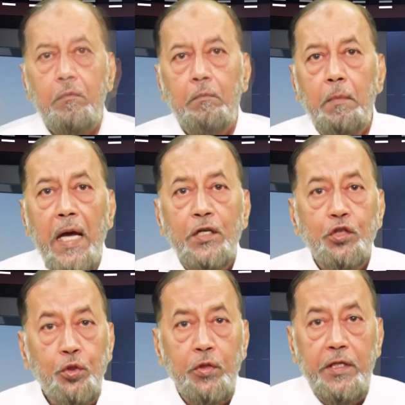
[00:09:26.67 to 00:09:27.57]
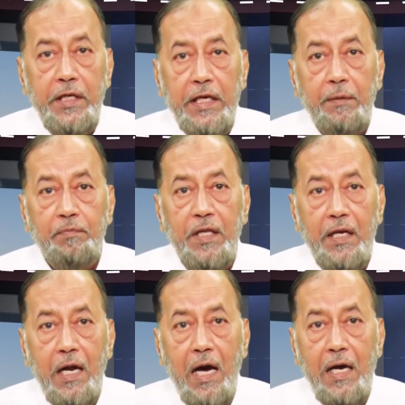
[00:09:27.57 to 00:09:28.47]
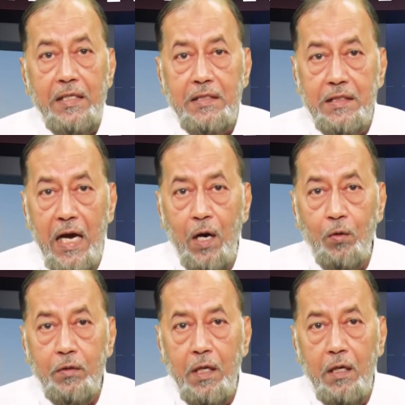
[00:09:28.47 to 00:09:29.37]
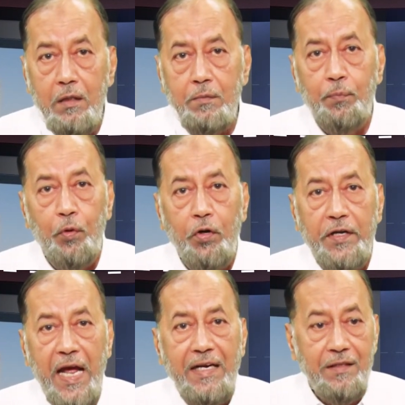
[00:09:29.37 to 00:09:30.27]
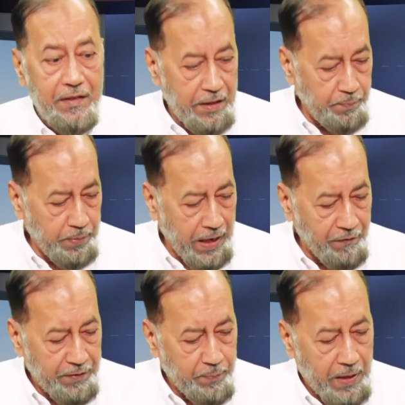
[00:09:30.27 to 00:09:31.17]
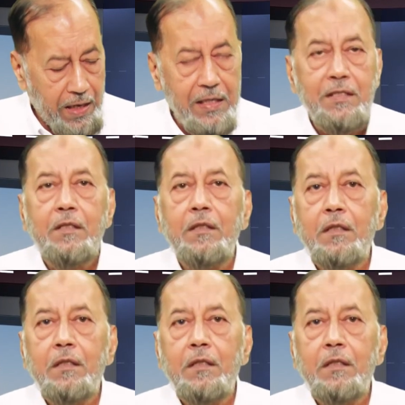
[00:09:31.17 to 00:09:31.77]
Men should keep their eyes down and protect their private parts.